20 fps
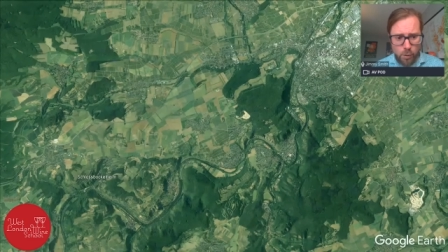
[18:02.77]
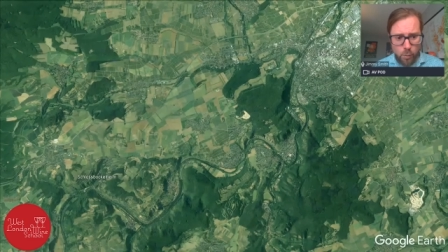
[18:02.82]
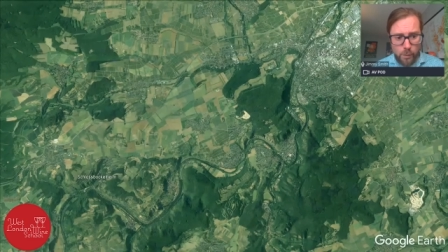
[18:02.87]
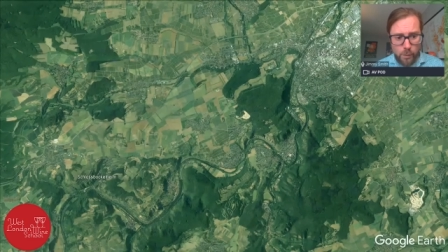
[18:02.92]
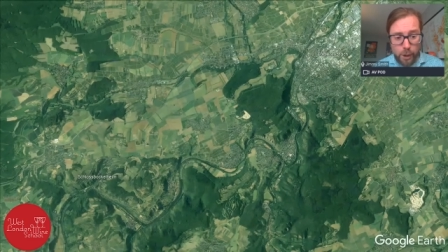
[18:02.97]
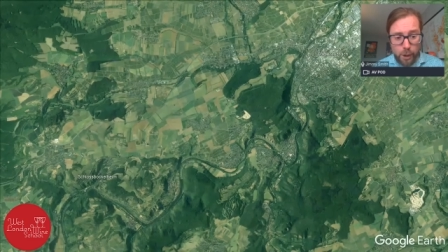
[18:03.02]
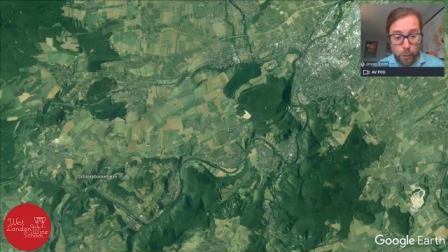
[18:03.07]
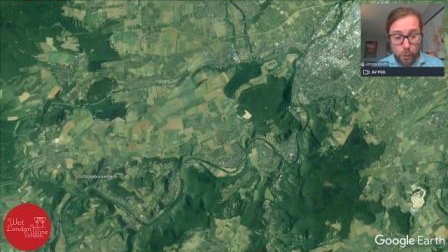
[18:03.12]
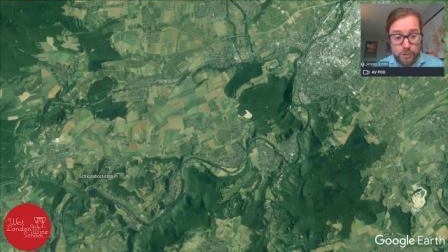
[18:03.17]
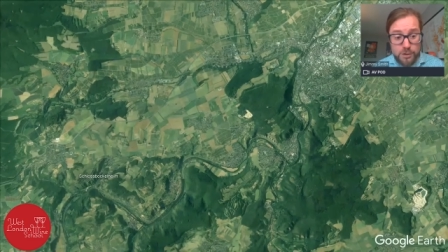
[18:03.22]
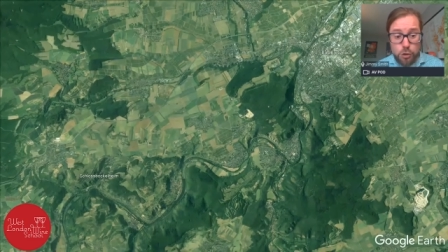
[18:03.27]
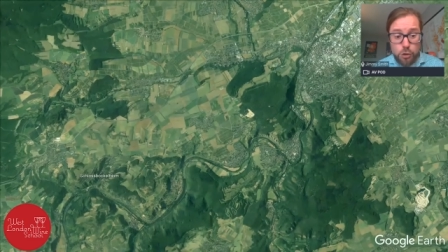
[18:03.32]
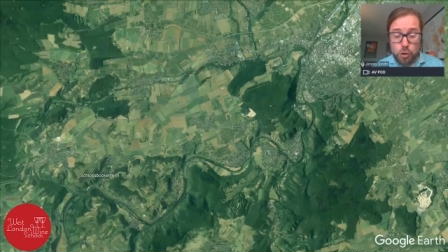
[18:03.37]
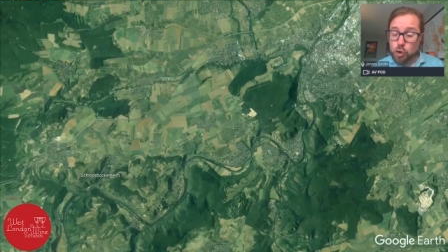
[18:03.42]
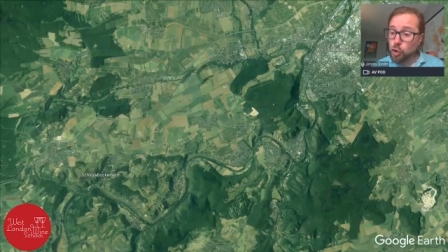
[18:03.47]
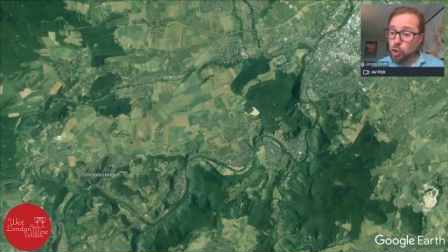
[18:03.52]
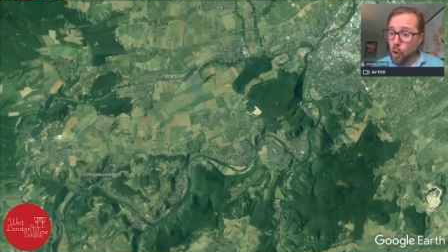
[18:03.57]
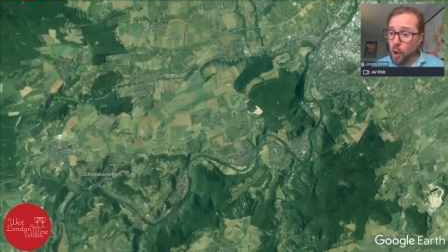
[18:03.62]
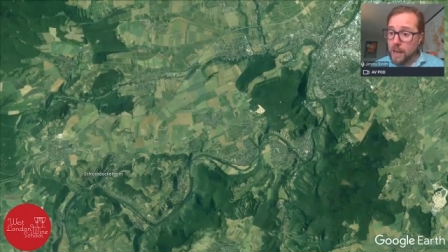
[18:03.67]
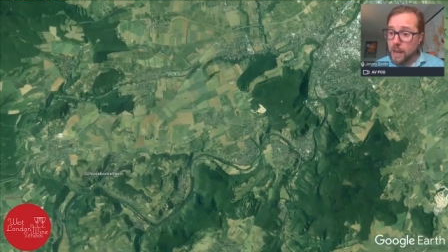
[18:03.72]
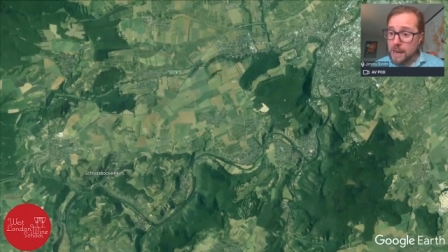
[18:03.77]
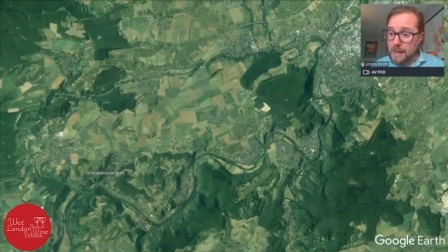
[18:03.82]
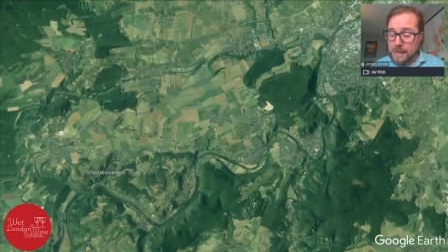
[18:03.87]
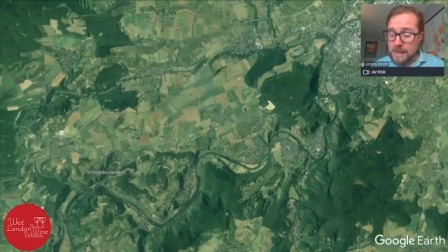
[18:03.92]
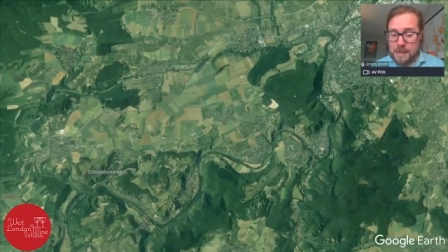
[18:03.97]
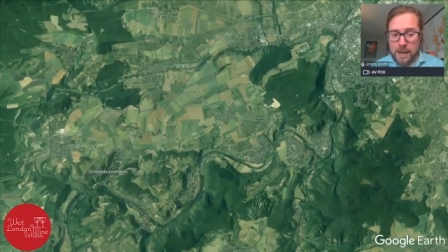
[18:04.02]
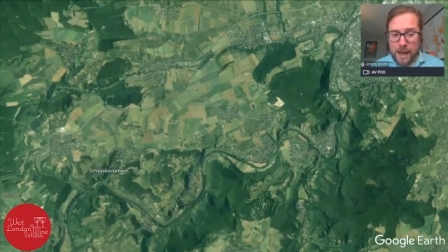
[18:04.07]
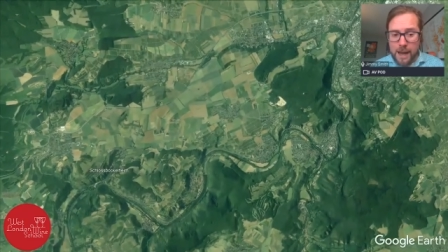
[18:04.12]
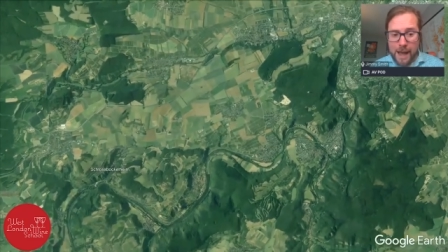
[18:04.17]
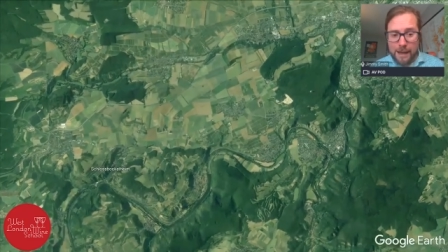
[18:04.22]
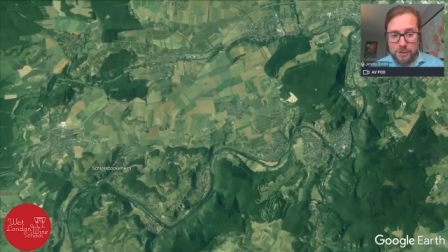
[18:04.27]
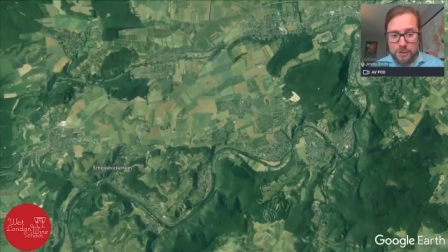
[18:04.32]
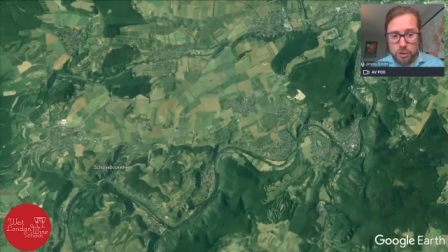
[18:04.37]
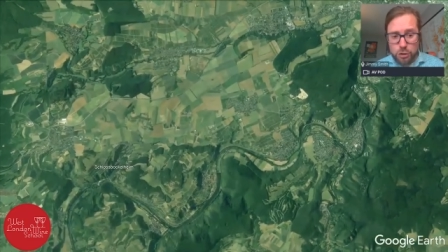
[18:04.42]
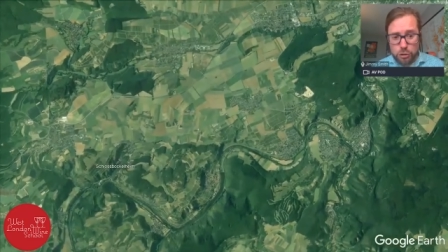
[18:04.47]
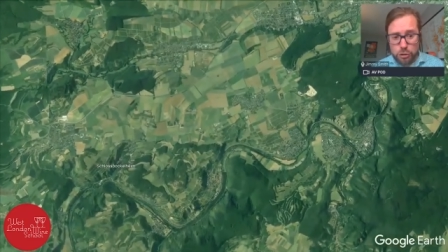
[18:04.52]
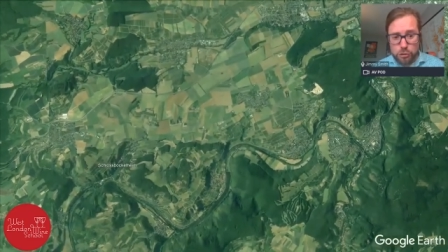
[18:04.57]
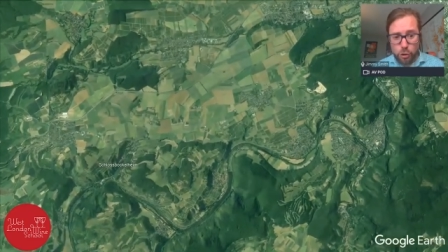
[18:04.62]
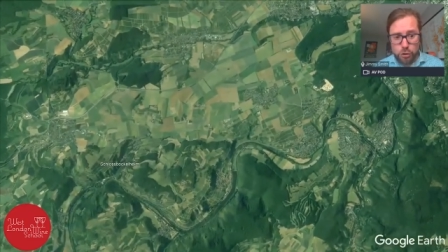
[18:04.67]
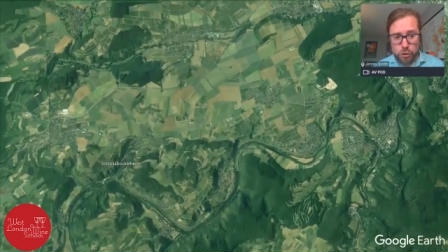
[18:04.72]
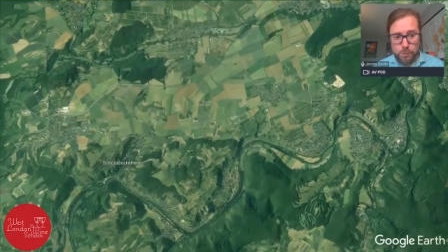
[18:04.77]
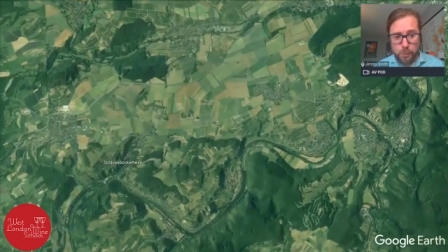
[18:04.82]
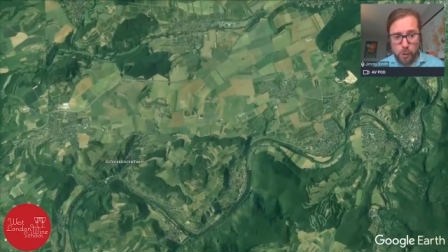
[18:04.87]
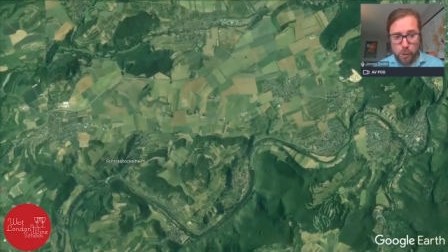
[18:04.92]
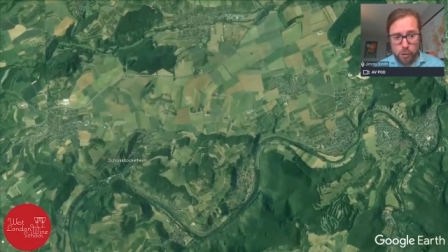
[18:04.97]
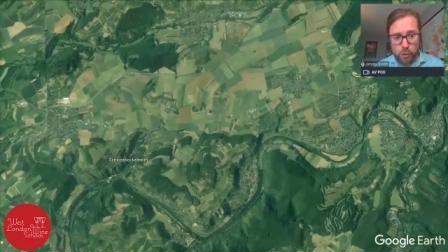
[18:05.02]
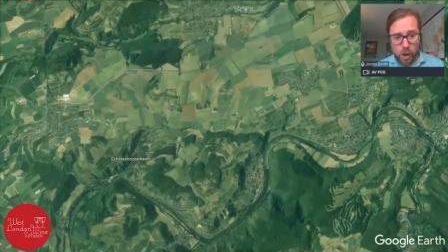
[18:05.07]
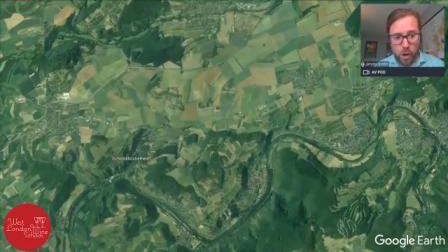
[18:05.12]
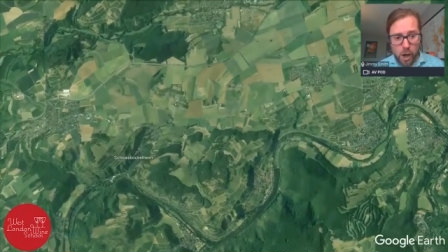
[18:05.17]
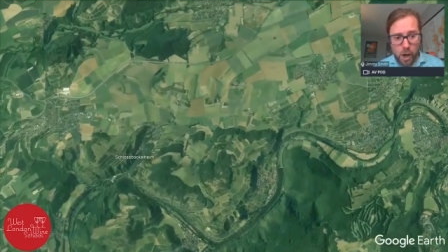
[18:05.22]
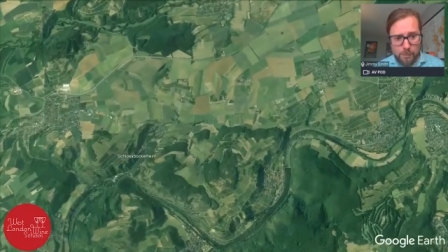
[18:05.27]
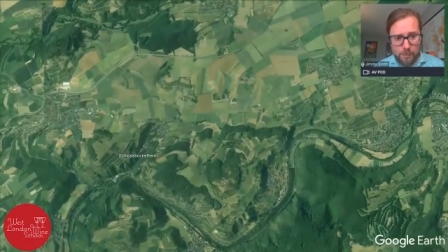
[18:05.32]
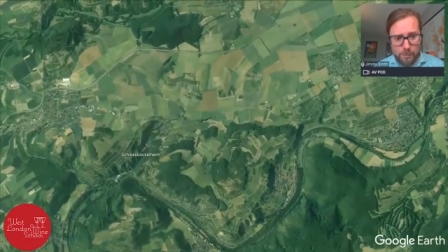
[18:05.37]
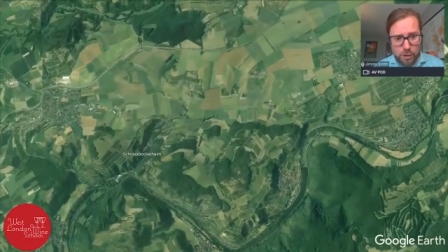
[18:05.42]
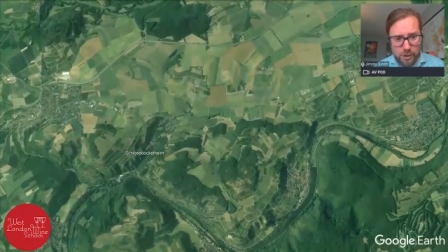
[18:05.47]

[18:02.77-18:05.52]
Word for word: We're going to join at Schloss Bockelheim,